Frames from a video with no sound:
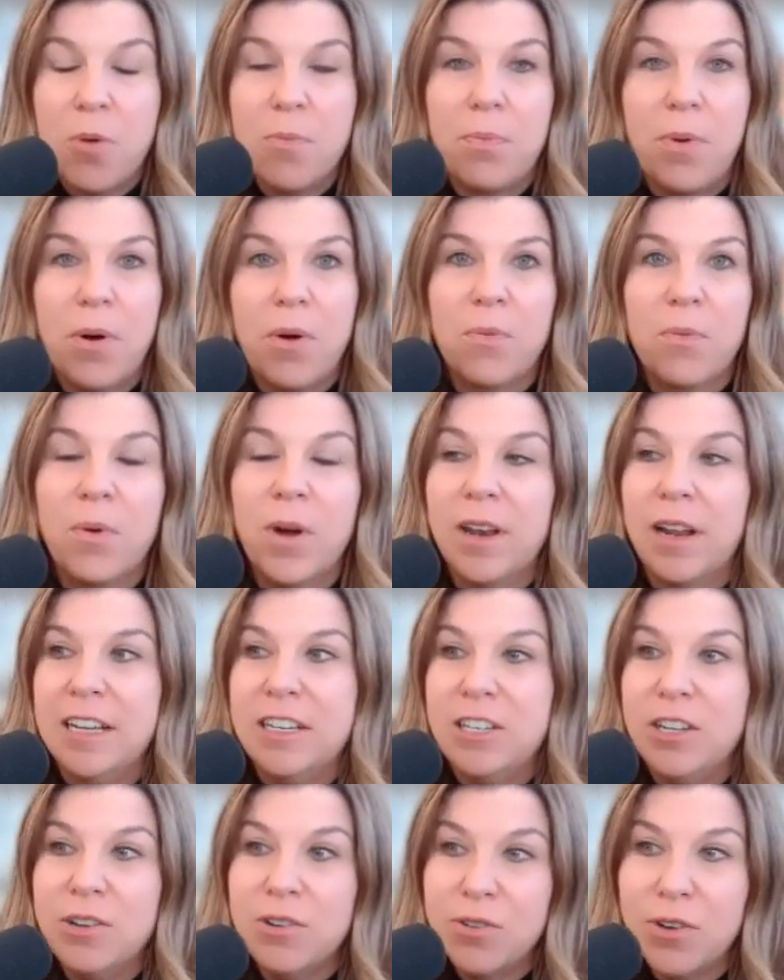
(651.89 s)
But what I
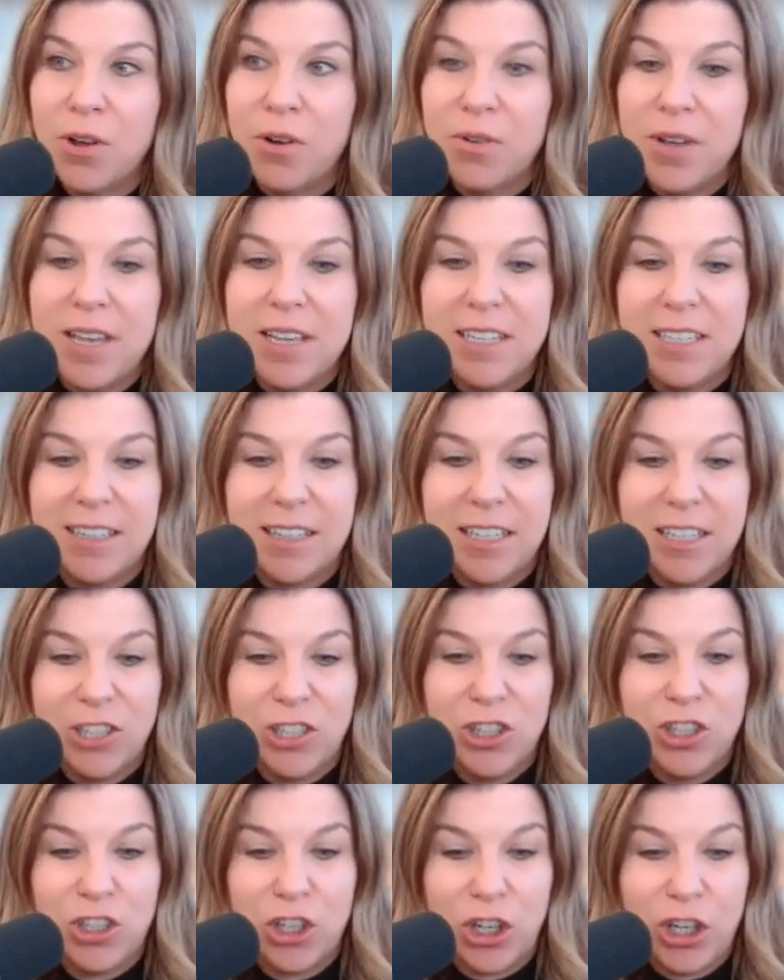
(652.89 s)
do know is
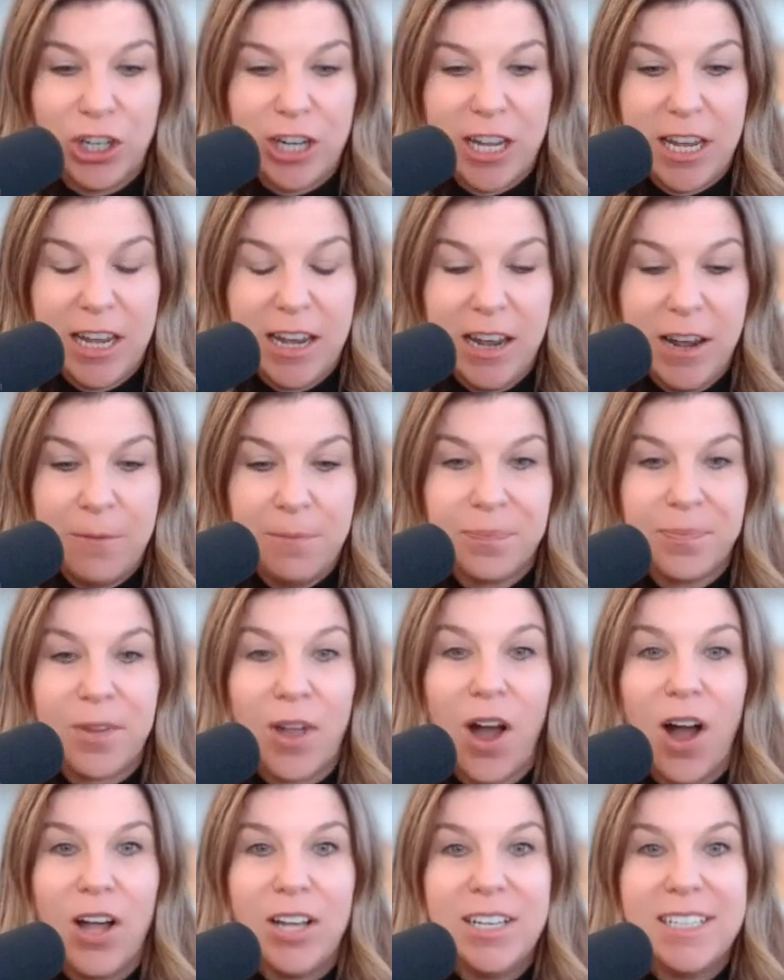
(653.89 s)
this journey
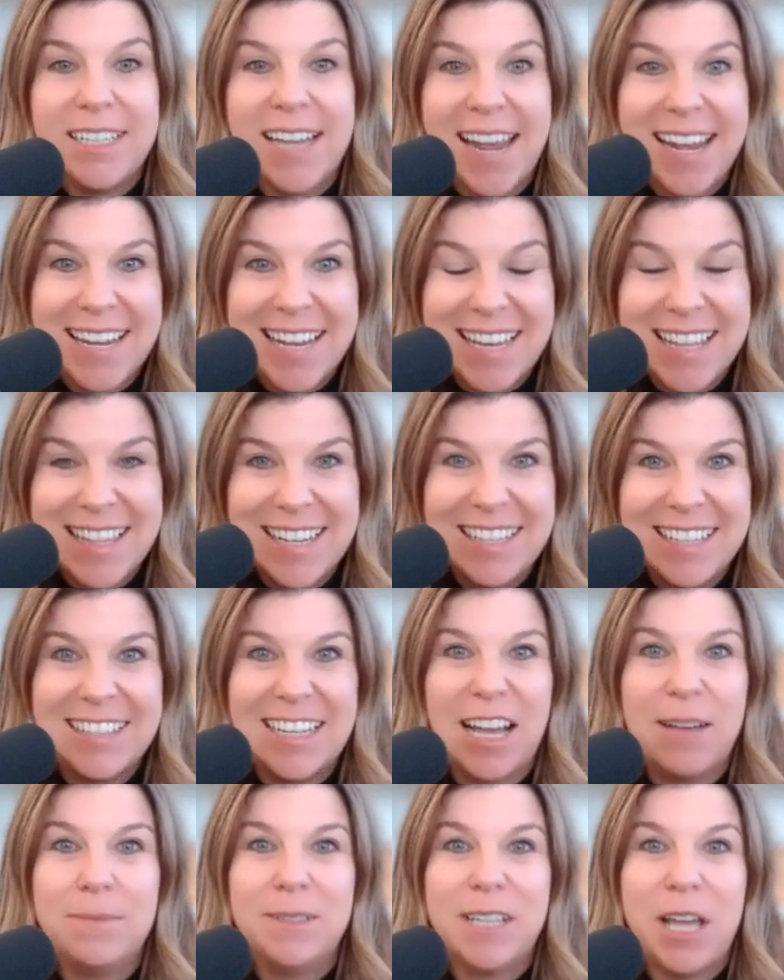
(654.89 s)
on taking these
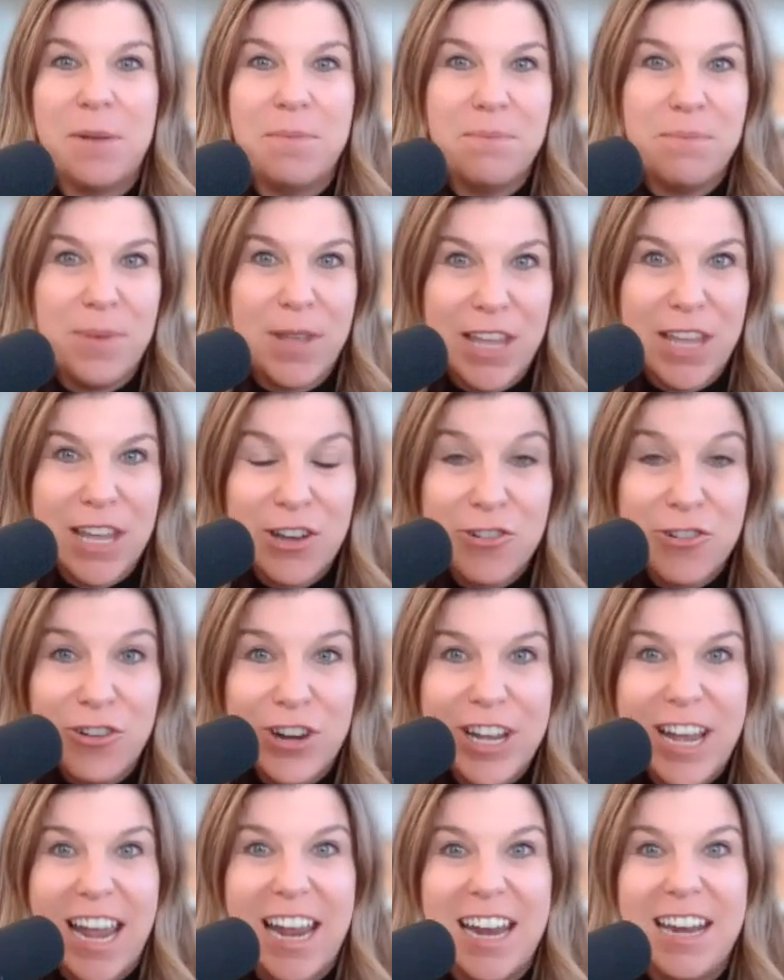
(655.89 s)
steps and being
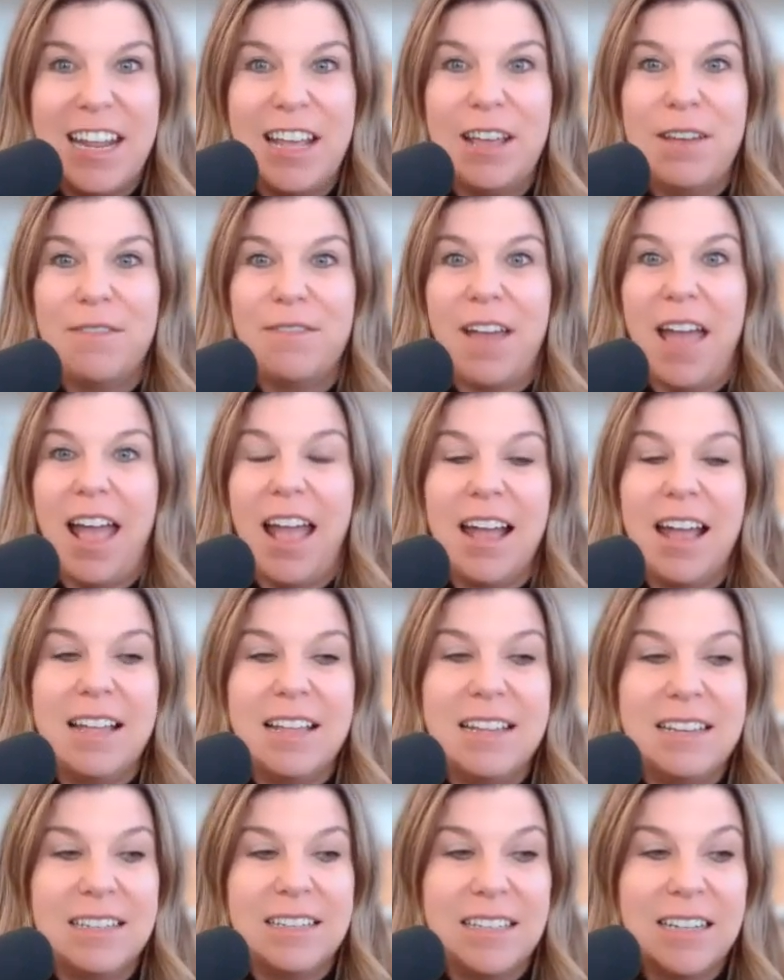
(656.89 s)
creative
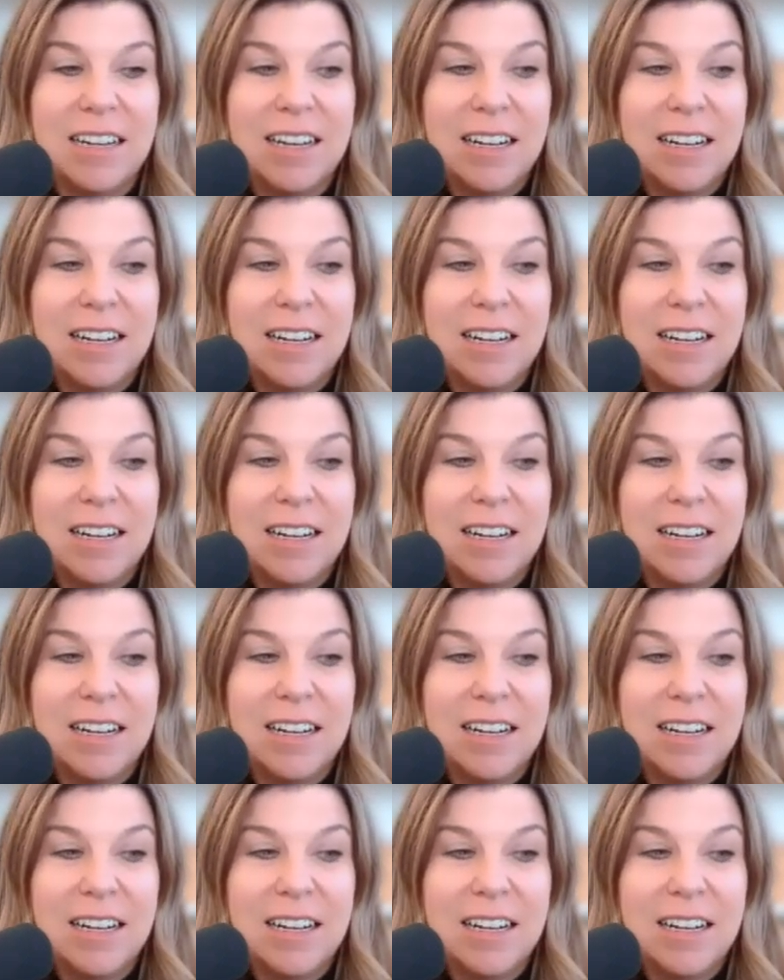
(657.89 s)
and